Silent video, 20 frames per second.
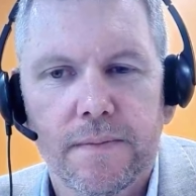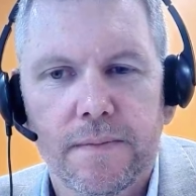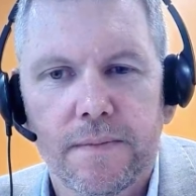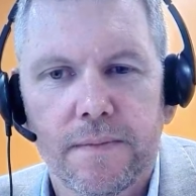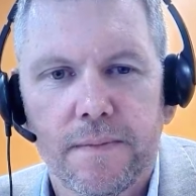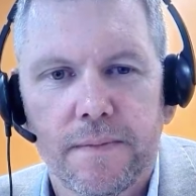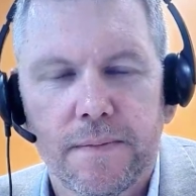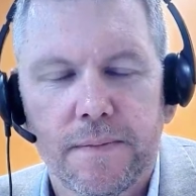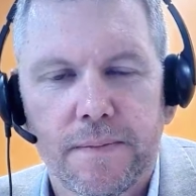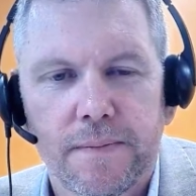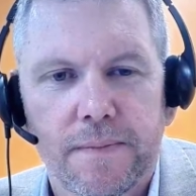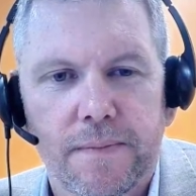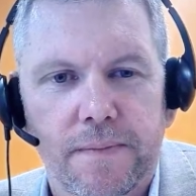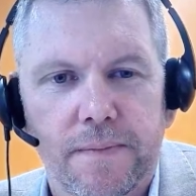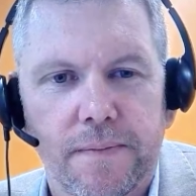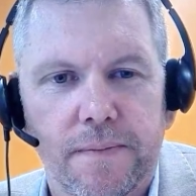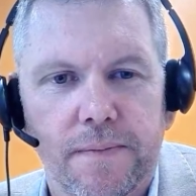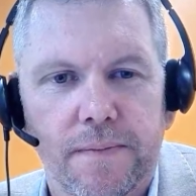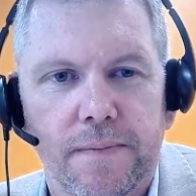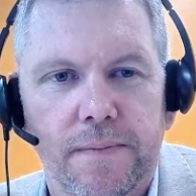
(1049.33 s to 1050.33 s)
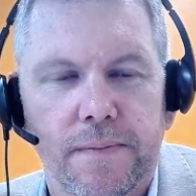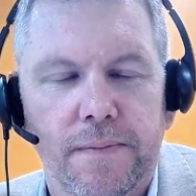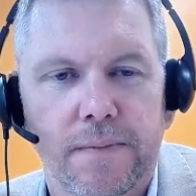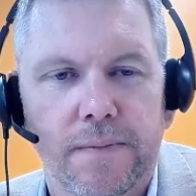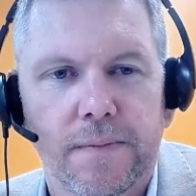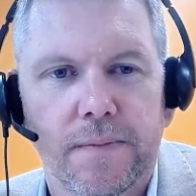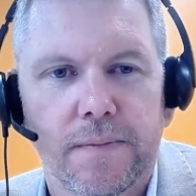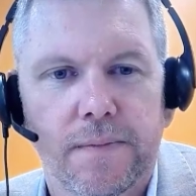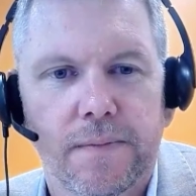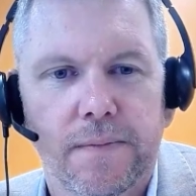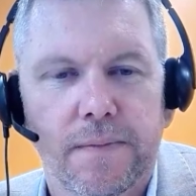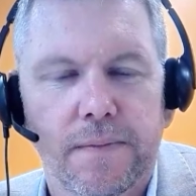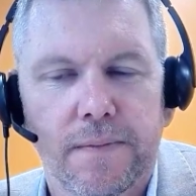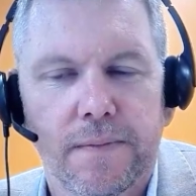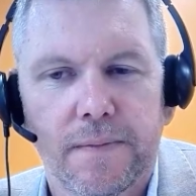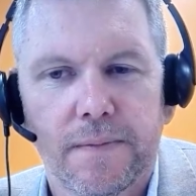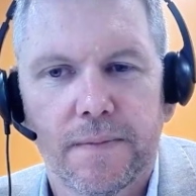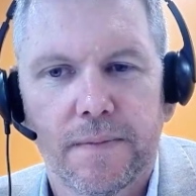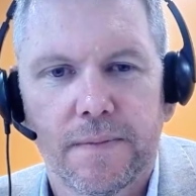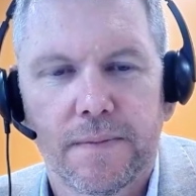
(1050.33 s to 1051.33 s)

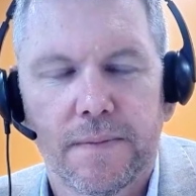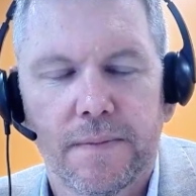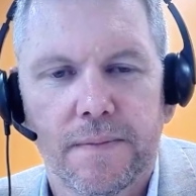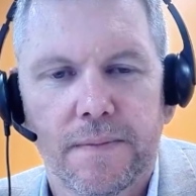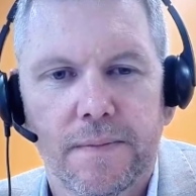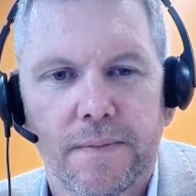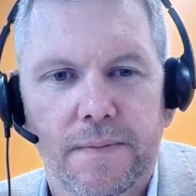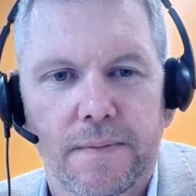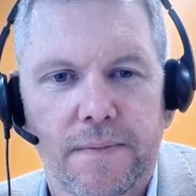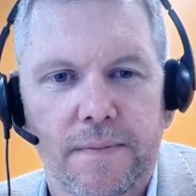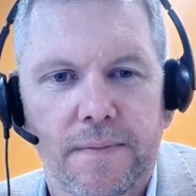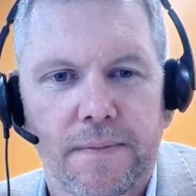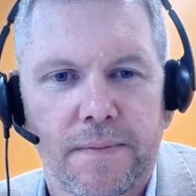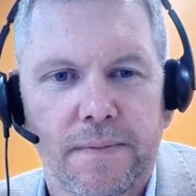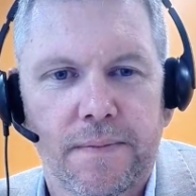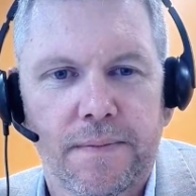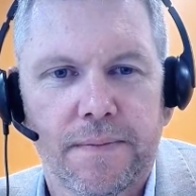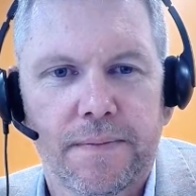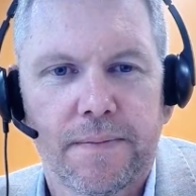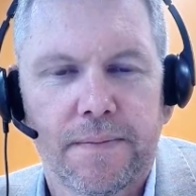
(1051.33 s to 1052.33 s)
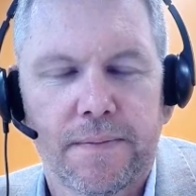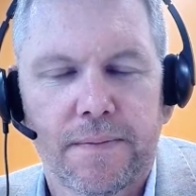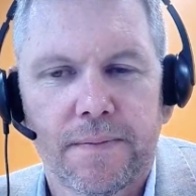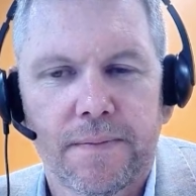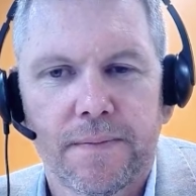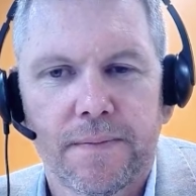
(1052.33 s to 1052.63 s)
(not speaking)